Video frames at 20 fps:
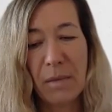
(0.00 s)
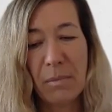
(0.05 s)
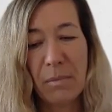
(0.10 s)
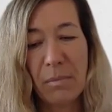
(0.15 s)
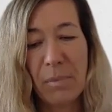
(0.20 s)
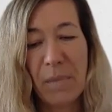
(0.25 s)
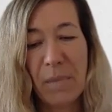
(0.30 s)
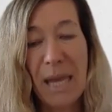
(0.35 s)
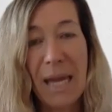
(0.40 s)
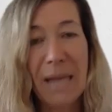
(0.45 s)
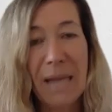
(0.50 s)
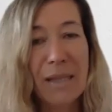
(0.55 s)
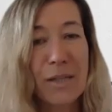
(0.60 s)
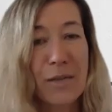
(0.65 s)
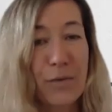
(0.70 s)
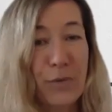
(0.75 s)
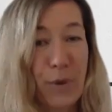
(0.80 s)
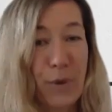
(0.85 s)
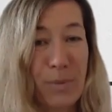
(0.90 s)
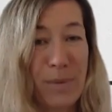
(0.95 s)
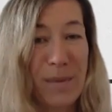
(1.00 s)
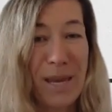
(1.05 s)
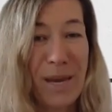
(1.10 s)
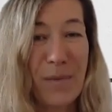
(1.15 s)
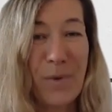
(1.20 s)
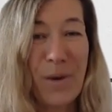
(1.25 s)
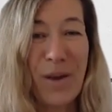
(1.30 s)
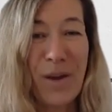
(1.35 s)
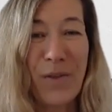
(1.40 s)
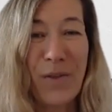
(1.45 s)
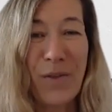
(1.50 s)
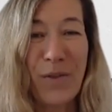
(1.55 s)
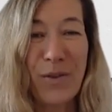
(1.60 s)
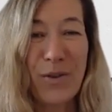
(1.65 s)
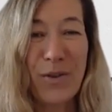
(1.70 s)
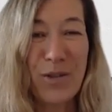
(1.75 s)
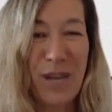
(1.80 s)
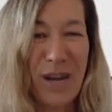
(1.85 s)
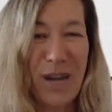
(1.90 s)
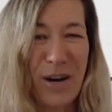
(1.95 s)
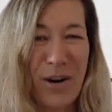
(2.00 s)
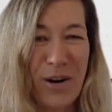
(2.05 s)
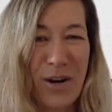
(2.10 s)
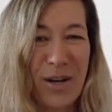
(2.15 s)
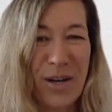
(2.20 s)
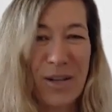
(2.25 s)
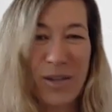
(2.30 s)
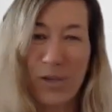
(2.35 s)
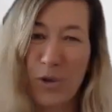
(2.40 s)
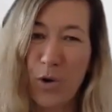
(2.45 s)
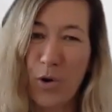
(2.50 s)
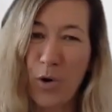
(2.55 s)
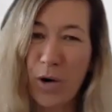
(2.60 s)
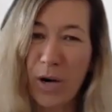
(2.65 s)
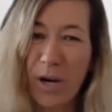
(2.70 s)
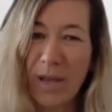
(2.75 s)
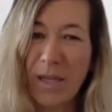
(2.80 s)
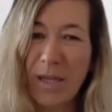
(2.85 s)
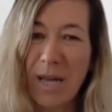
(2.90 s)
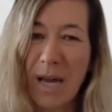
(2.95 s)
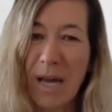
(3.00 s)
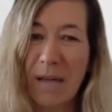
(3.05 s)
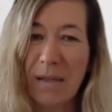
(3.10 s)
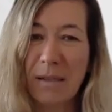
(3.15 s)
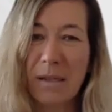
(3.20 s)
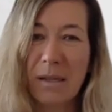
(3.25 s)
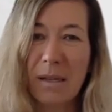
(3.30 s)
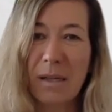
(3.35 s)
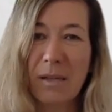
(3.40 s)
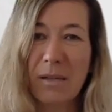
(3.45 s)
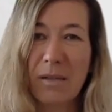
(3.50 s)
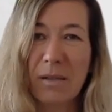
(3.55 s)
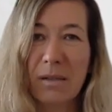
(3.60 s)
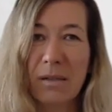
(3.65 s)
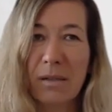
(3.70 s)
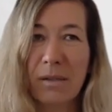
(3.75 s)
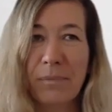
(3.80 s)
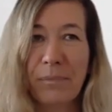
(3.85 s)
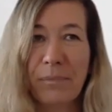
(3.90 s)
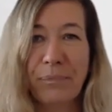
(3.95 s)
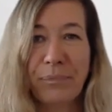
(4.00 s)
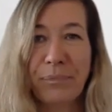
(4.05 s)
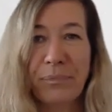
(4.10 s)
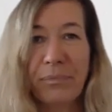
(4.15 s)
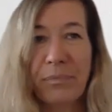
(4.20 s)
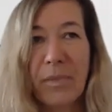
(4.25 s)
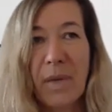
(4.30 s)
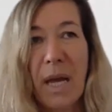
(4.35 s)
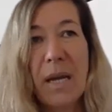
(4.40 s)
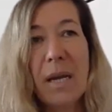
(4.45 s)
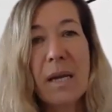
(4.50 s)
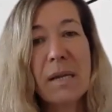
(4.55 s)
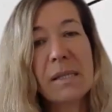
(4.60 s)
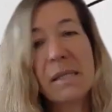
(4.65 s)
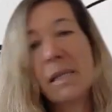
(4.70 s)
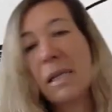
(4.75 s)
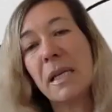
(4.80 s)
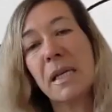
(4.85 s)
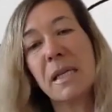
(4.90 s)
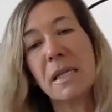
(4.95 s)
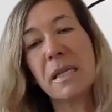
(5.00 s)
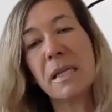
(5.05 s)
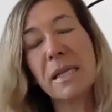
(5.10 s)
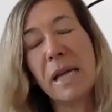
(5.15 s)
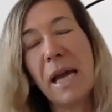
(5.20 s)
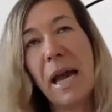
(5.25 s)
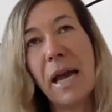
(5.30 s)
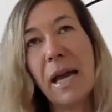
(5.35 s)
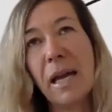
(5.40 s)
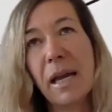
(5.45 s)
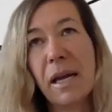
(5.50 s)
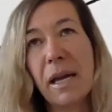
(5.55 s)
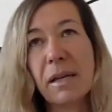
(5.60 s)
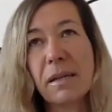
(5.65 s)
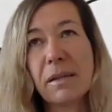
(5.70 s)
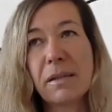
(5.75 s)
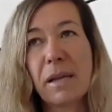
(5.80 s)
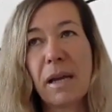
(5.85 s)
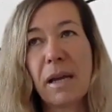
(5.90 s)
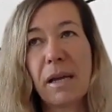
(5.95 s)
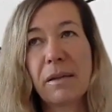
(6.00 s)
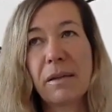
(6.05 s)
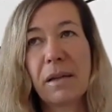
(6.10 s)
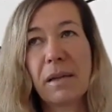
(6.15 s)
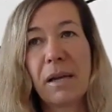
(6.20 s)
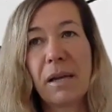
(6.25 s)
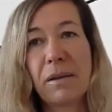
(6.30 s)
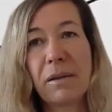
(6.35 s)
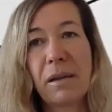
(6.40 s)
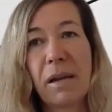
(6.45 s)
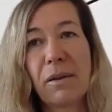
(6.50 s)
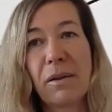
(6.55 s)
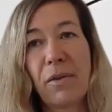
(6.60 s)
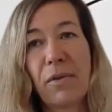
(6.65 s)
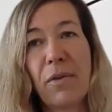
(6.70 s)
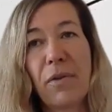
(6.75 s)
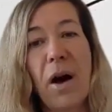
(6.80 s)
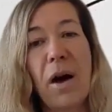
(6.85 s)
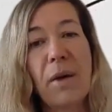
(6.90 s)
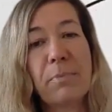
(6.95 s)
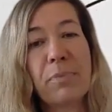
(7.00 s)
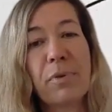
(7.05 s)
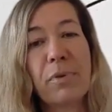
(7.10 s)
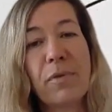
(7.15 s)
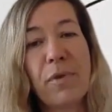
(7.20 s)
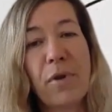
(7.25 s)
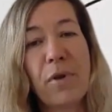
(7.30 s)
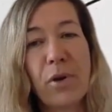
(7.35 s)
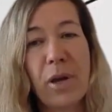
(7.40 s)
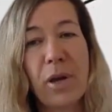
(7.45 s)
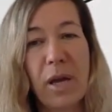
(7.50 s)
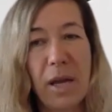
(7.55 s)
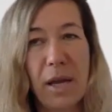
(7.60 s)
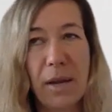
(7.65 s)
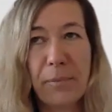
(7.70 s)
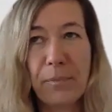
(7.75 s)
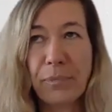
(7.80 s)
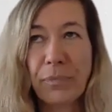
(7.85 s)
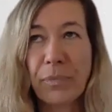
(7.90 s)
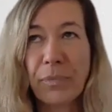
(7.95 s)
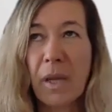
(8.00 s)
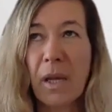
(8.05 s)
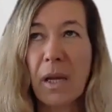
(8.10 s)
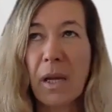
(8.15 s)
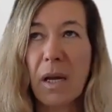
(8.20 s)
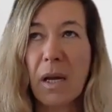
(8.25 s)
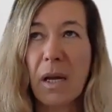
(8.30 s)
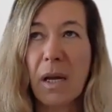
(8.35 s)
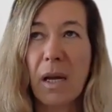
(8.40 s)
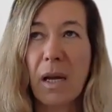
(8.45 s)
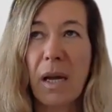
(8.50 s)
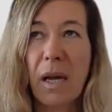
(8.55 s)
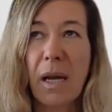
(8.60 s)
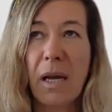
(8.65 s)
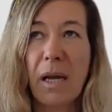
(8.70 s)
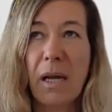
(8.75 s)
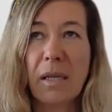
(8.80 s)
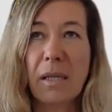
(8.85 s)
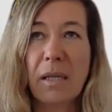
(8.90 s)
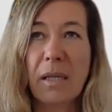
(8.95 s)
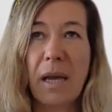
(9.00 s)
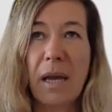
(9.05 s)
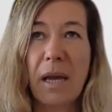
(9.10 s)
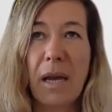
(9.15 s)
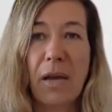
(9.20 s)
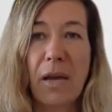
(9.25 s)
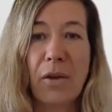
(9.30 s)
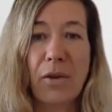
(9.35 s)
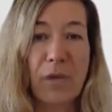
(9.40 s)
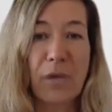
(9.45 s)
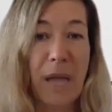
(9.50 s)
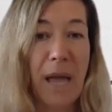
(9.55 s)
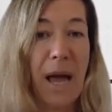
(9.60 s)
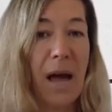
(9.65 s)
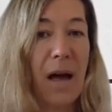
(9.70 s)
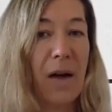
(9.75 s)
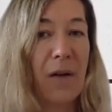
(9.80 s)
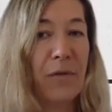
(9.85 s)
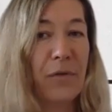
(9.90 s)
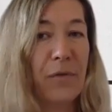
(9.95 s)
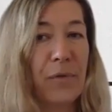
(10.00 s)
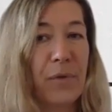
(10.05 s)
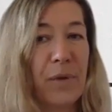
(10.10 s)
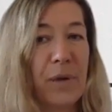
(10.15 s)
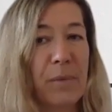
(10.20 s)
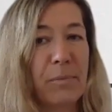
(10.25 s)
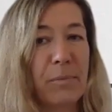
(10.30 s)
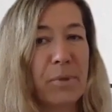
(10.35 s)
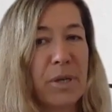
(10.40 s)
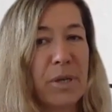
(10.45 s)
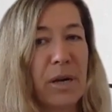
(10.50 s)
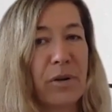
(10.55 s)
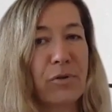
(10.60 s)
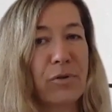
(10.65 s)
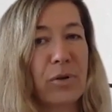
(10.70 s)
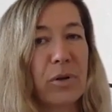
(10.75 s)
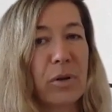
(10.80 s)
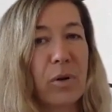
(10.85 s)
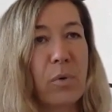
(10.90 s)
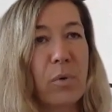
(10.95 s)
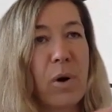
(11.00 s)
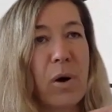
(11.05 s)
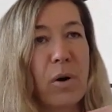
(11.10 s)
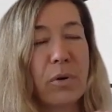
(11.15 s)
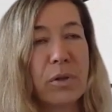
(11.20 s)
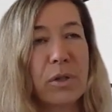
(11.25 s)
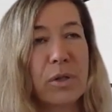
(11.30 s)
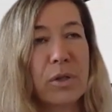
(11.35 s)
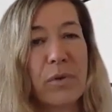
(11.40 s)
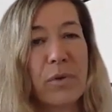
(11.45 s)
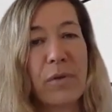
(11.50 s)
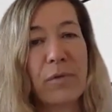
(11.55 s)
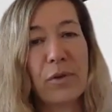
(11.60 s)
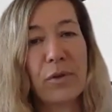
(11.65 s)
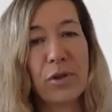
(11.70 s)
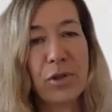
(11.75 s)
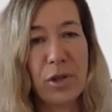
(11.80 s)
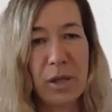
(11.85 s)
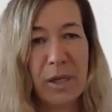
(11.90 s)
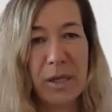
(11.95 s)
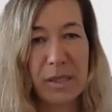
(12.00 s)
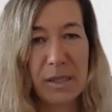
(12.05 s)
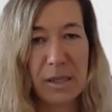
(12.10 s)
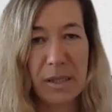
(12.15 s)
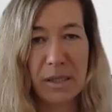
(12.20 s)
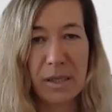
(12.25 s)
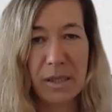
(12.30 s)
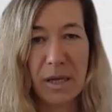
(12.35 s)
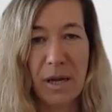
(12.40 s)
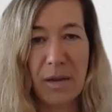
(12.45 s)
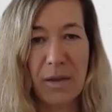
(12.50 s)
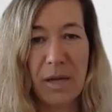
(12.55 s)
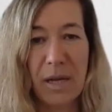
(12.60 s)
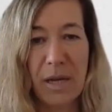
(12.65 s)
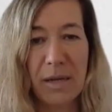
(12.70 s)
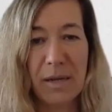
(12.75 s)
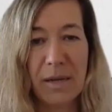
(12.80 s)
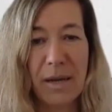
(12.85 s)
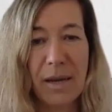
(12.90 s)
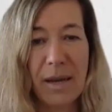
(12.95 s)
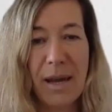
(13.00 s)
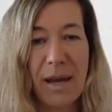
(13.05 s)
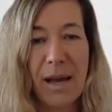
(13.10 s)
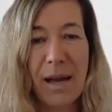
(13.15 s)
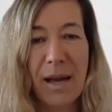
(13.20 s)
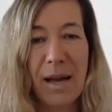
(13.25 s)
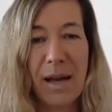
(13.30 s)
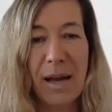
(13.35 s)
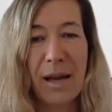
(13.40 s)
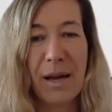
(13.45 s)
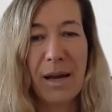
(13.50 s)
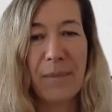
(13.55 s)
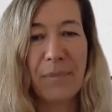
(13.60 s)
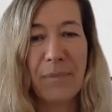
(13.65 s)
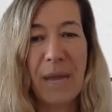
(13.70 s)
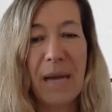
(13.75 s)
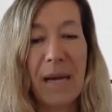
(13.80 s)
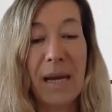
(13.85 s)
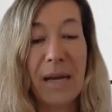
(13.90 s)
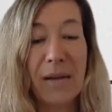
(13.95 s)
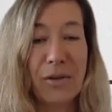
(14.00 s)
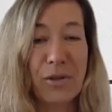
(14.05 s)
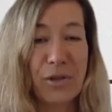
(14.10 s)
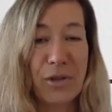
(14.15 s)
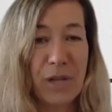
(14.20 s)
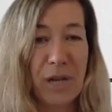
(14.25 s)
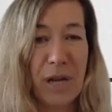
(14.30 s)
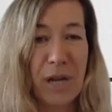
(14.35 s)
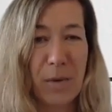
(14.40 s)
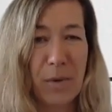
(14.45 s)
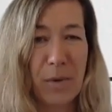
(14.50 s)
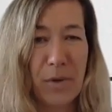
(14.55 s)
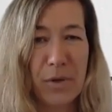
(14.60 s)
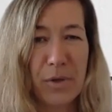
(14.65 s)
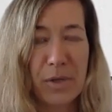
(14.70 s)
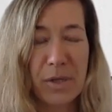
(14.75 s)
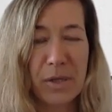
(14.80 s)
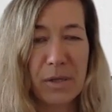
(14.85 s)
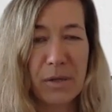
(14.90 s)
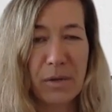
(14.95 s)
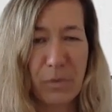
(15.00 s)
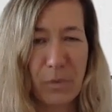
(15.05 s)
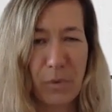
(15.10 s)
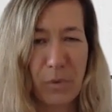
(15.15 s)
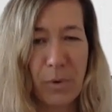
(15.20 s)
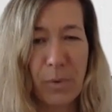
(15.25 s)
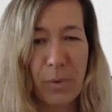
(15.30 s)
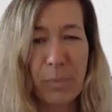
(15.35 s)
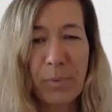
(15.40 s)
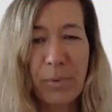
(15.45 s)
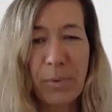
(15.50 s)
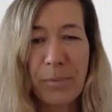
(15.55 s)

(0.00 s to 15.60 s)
begins for me with sharing a story that is kind of seeding the day and thought-provoking. And then I usually have central quotes from Virginia Satir that I like to share with the group.